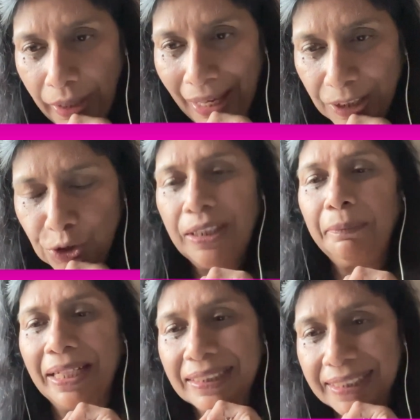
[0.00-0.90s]
actually
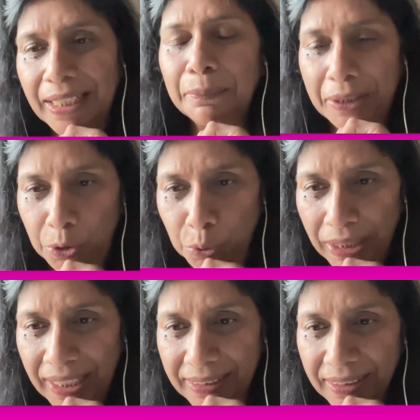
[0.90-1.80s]
make time and do
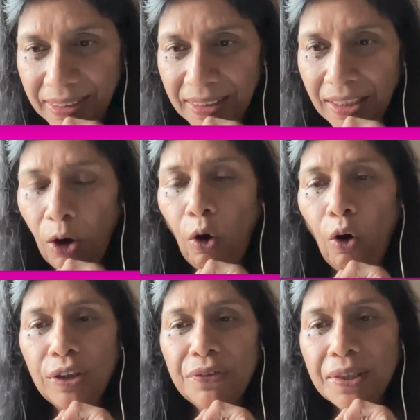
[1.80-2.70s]
that.
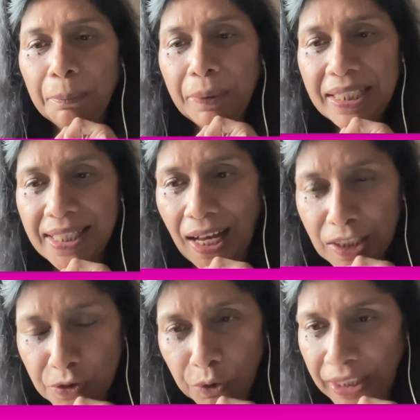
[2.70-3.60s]
Or if somebody has
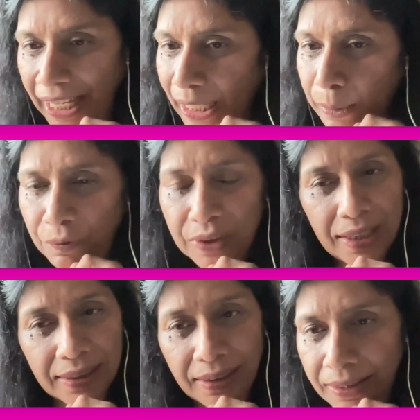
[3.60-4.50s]
asked for a help which
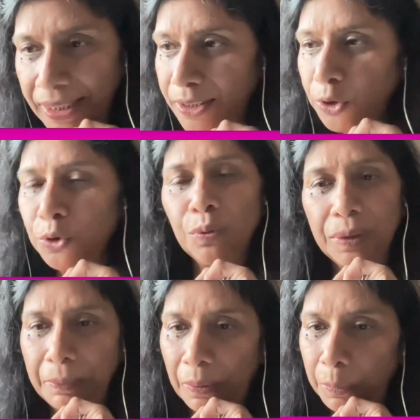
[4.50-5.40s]
has nothing to do
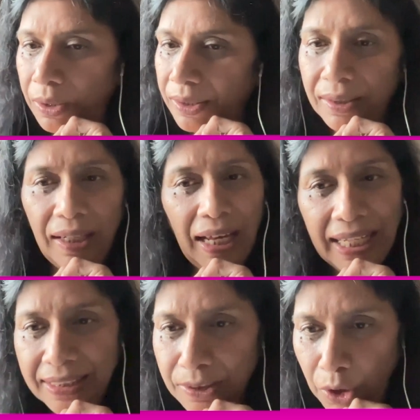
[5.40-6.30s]
with my work,
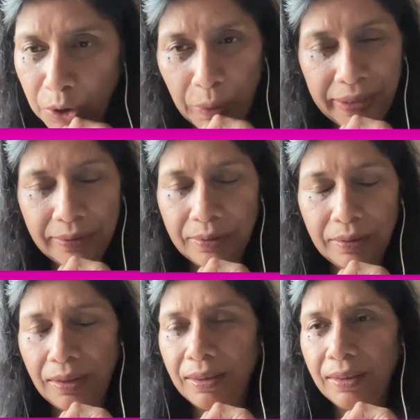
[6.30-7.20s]
it's not going to
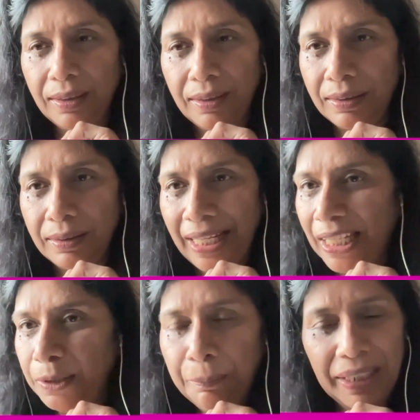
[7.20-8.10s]

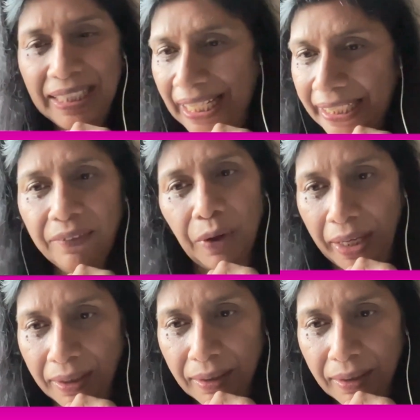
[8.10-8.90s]
help me in any way.